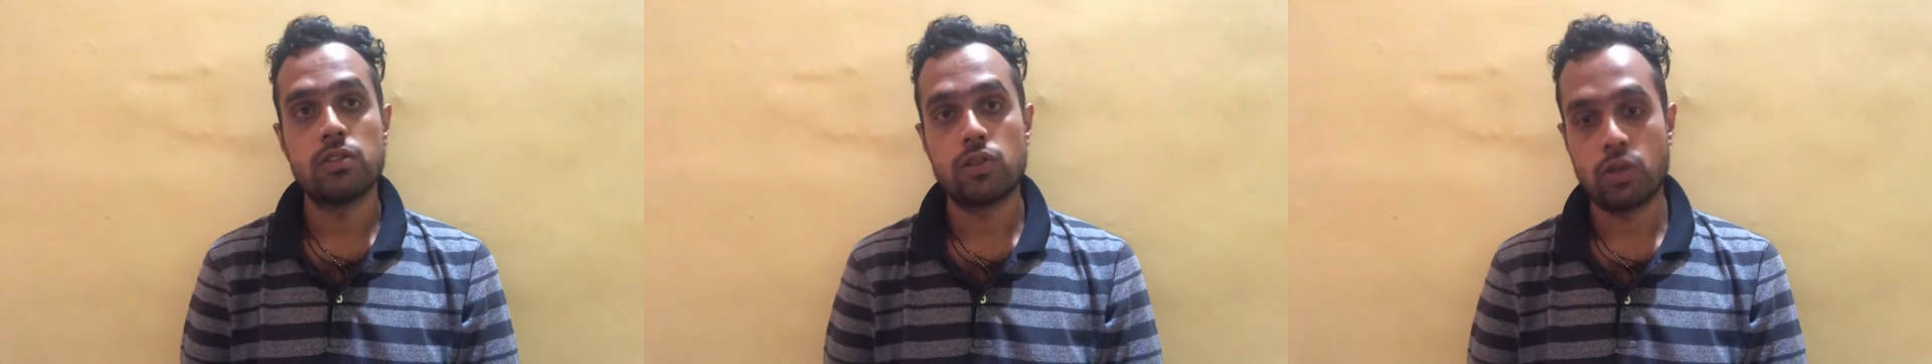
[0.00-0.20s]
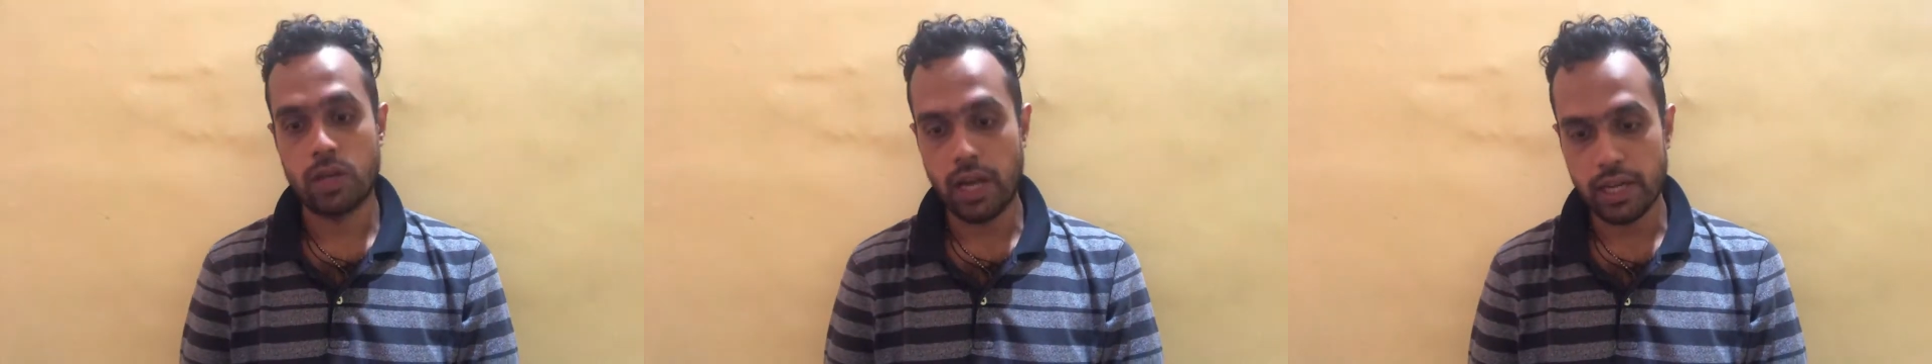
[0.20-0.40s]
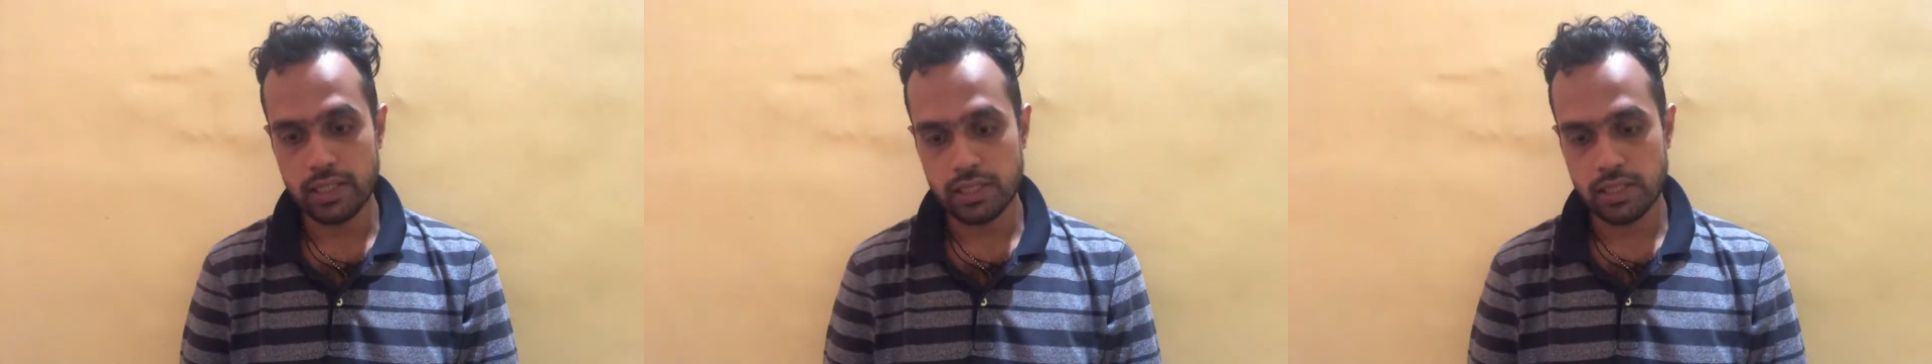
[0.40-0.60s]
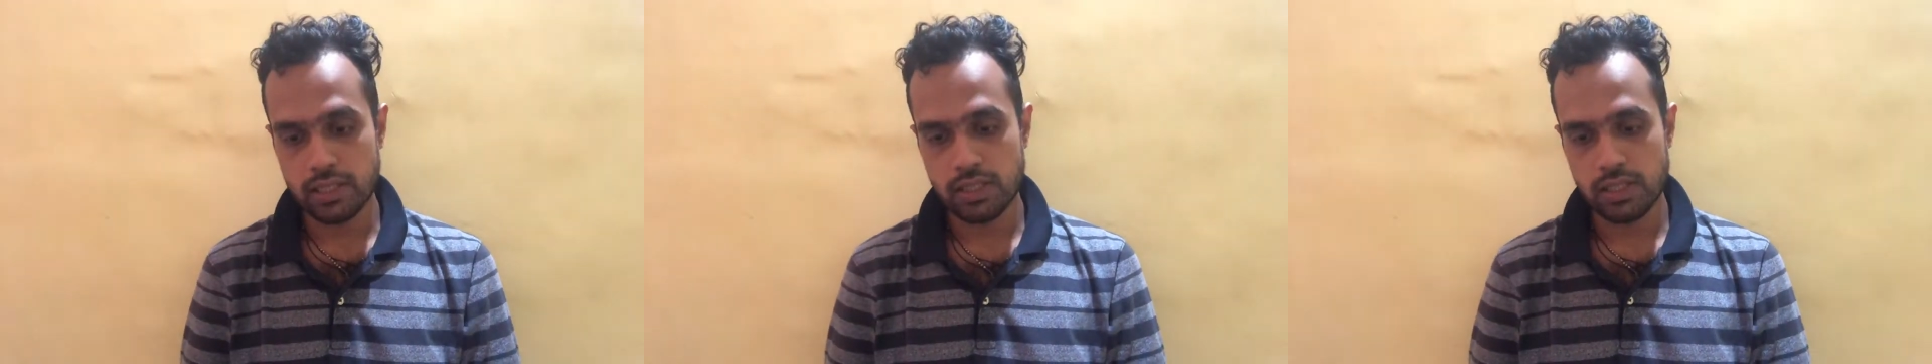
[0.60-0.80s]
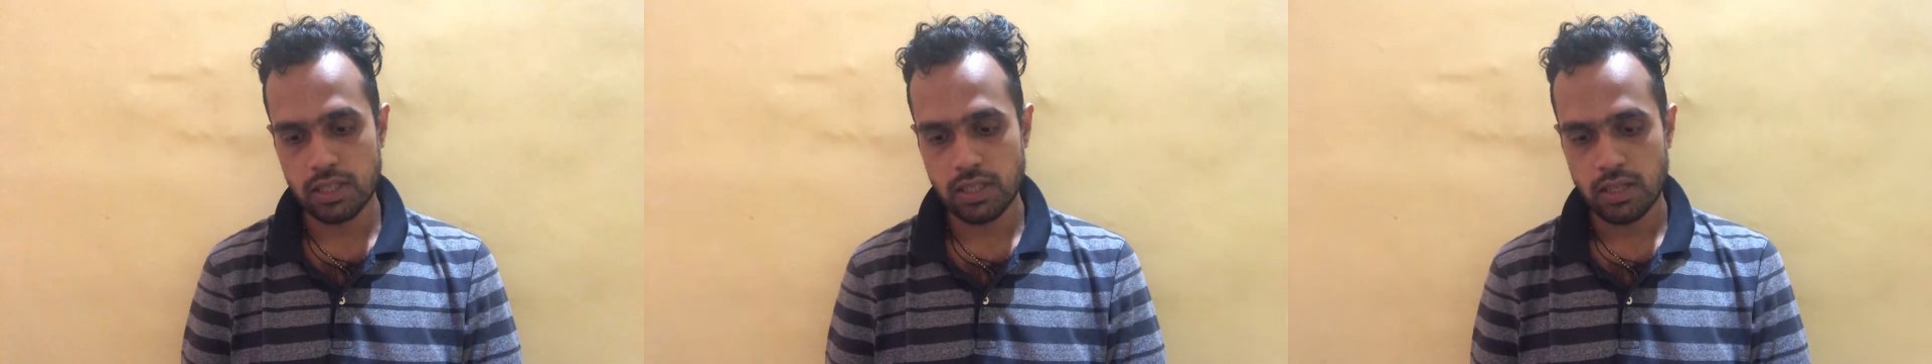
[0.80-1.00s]
So
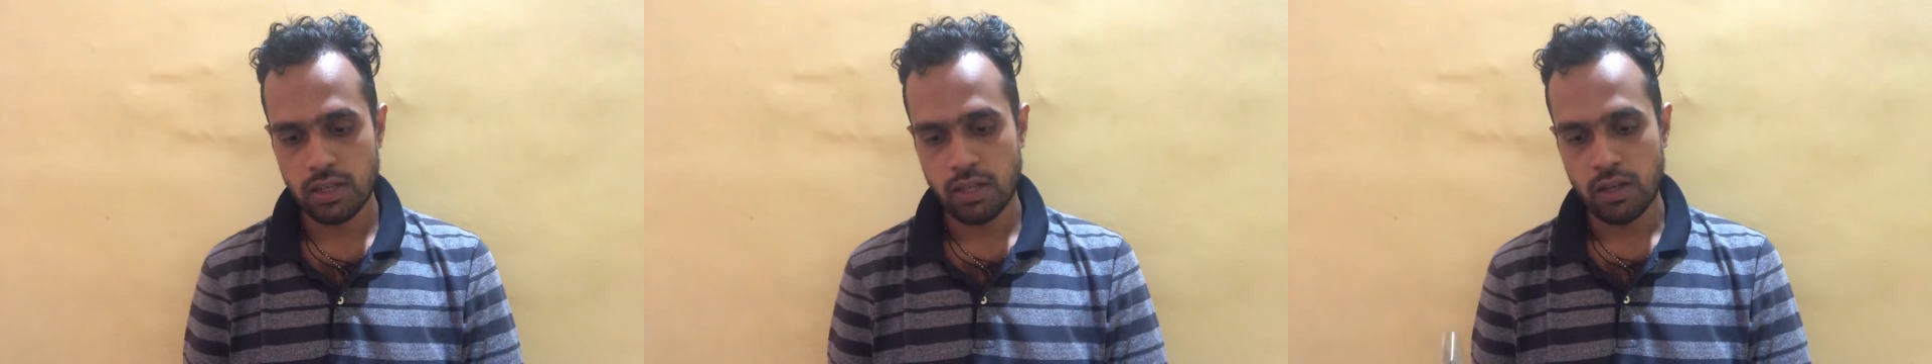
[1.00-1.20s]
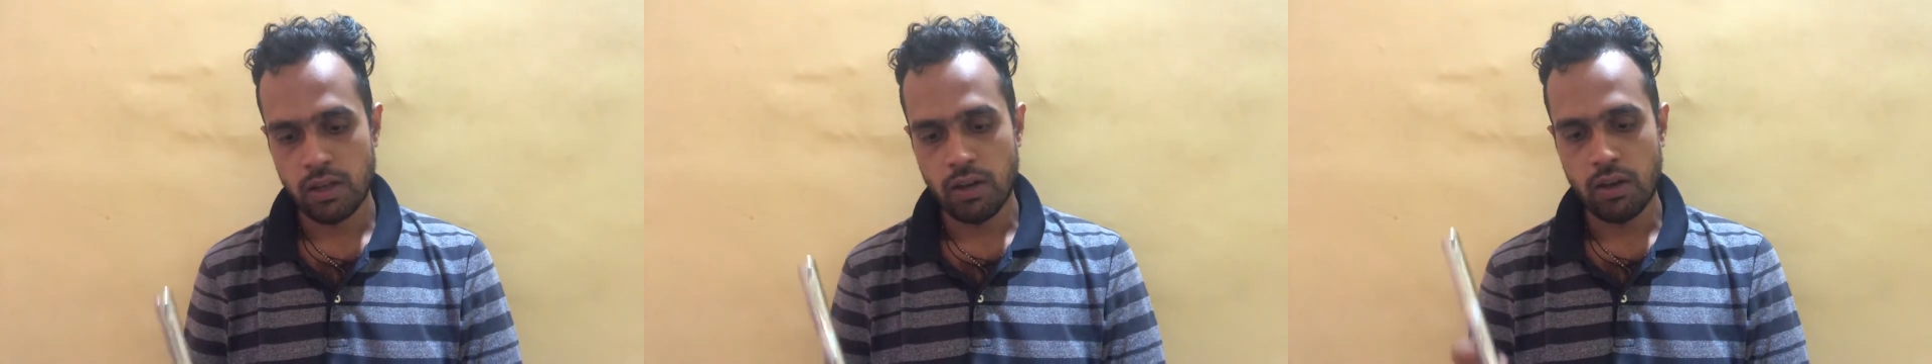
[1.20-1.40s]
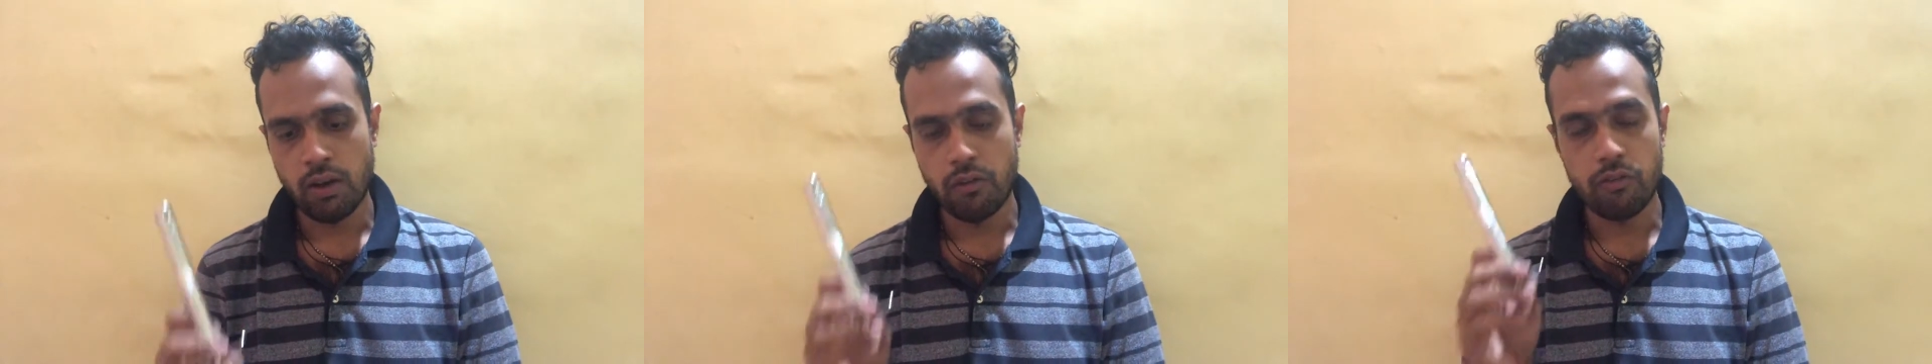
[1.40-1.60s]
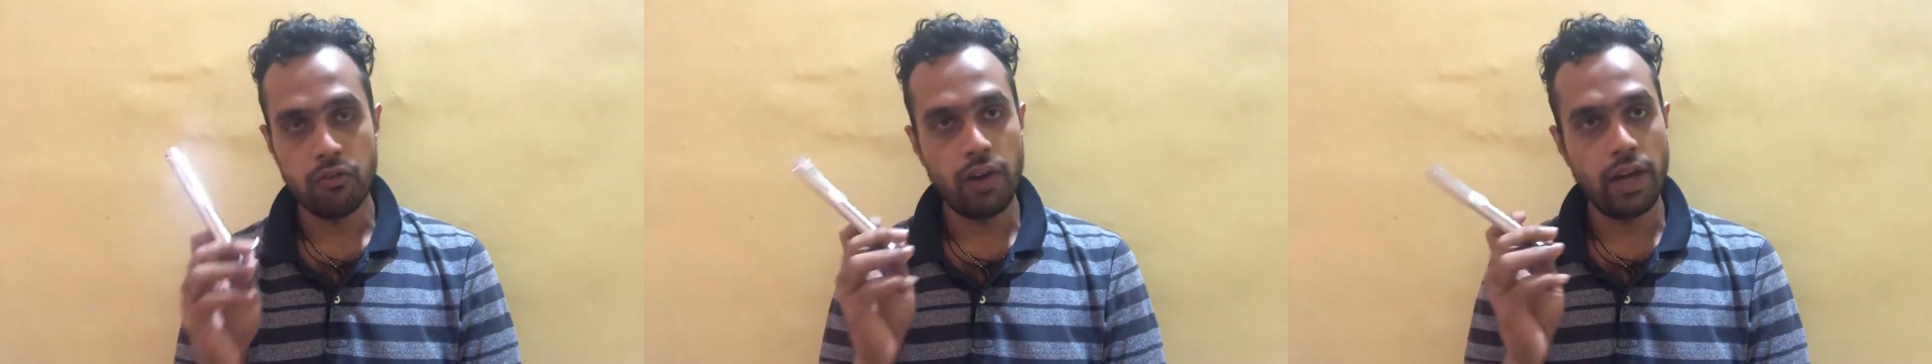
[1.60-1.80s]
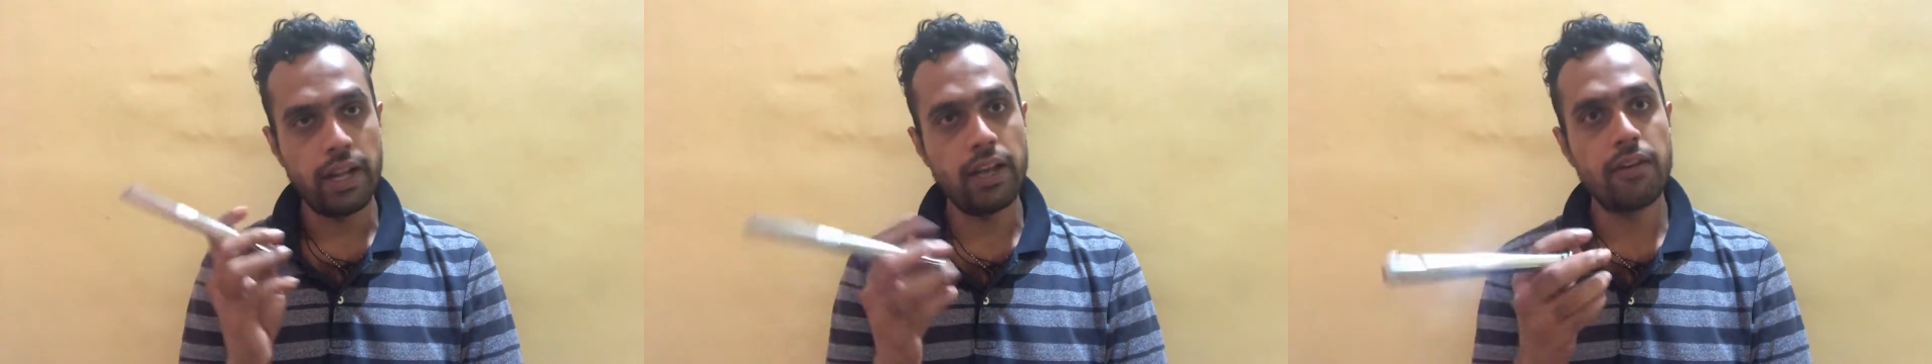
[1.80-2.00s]
guys, a
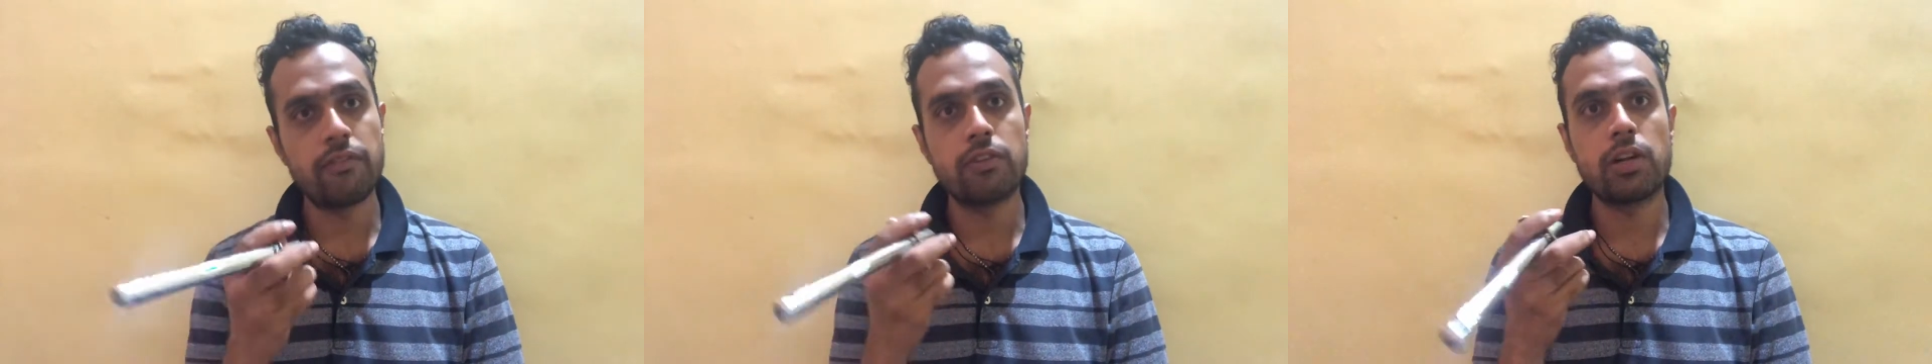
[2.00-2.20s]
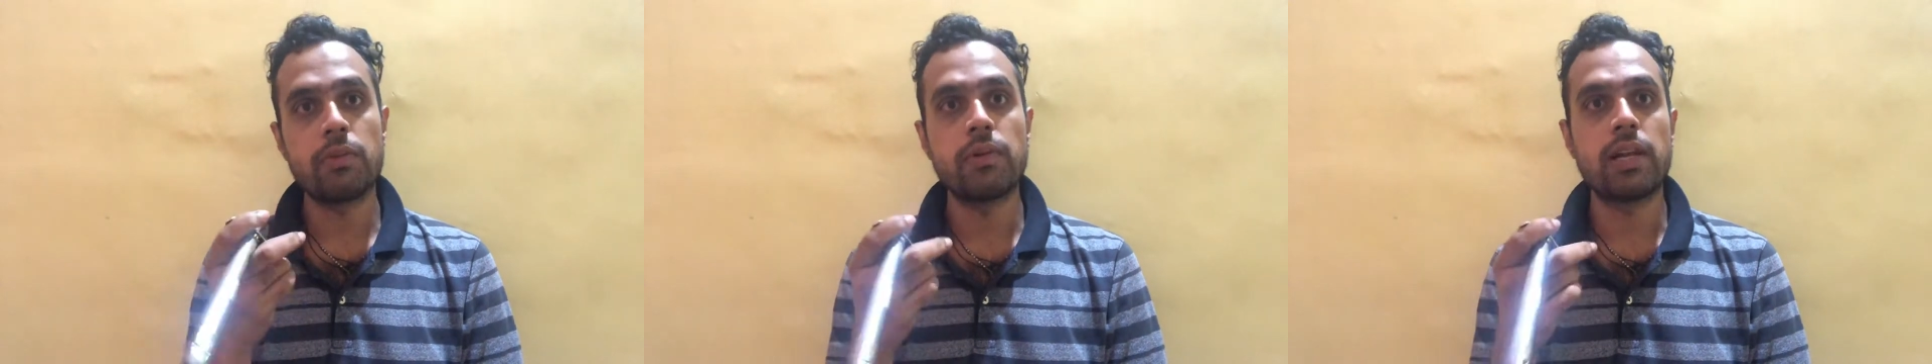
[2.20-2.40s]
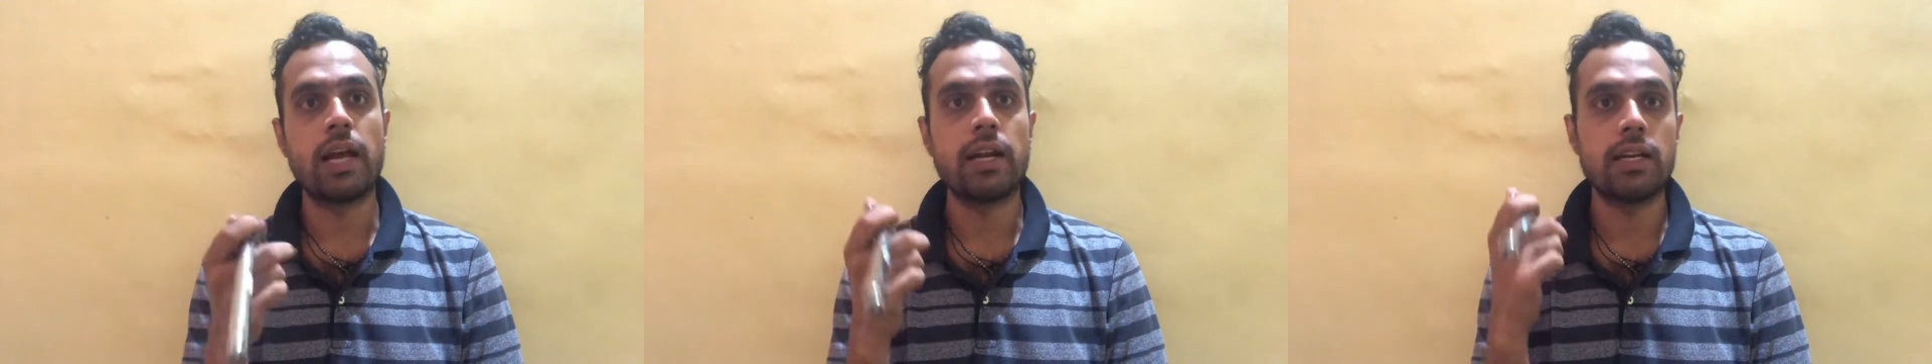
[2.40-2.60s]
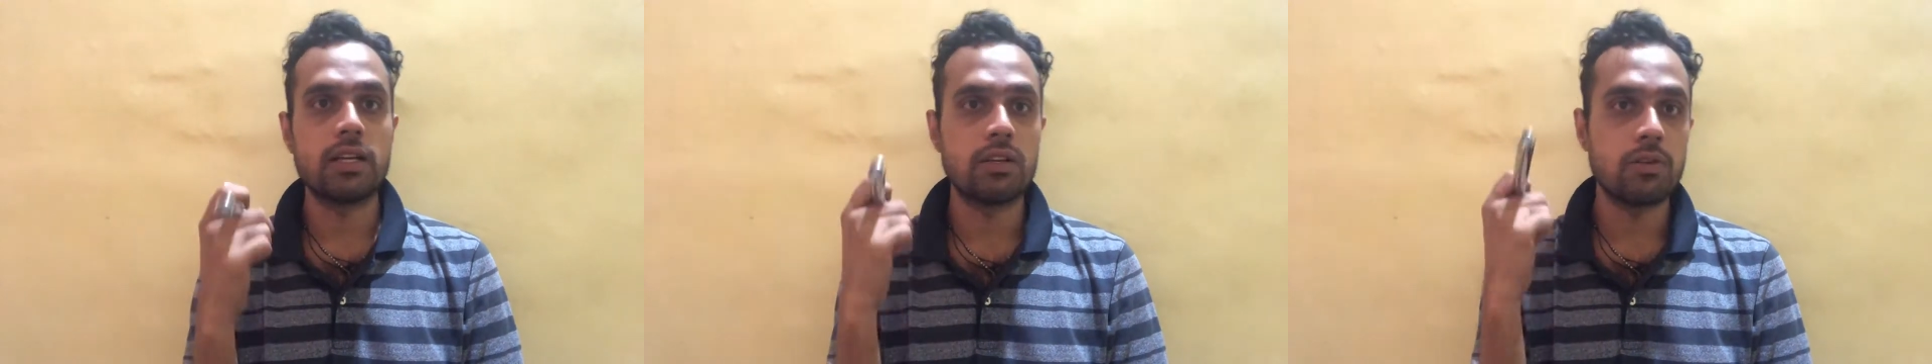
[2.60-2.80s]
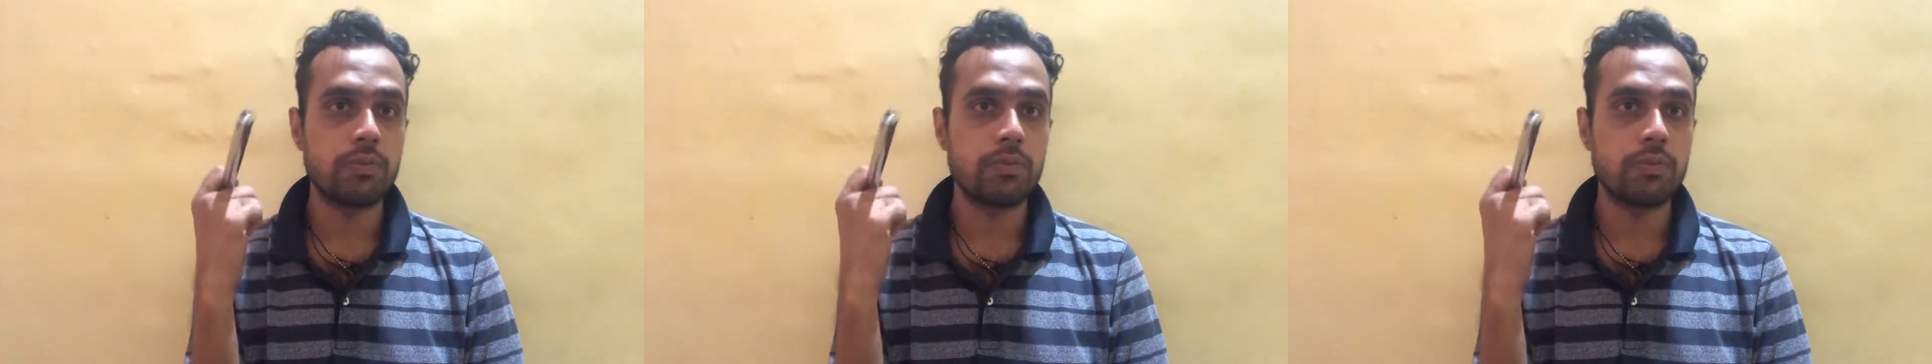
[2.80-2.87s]
very affordable lighter,